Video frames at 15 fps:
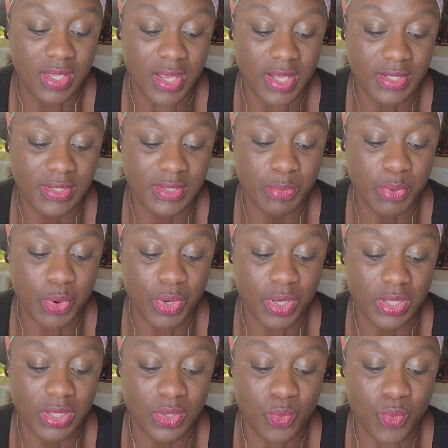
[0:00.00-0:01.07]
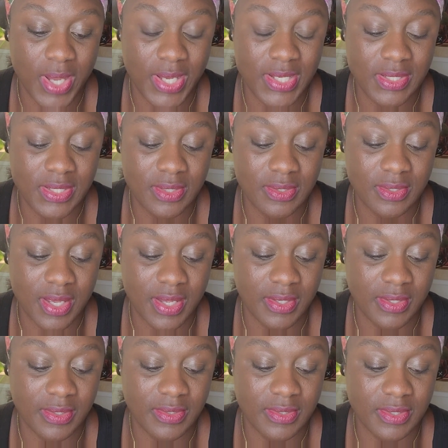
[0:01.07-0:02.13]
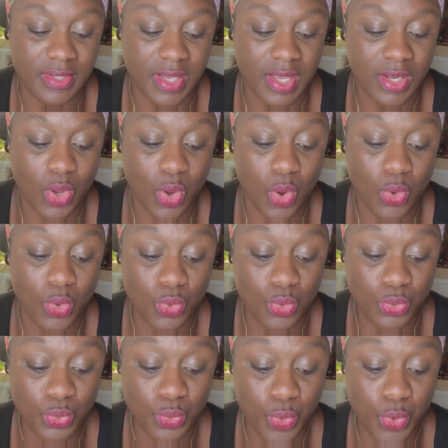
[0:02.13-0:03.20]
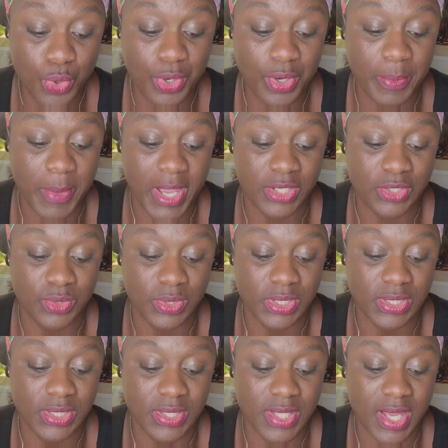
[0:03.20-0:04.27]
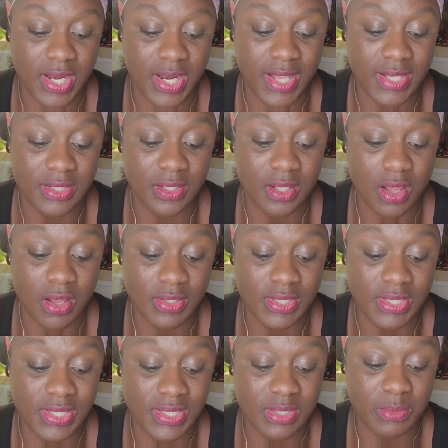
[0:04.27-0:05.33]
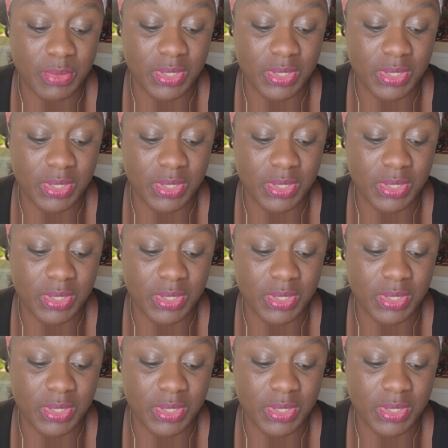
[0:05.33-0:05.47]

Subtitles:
yet support the waist and legs An old, worn mattress that has lost its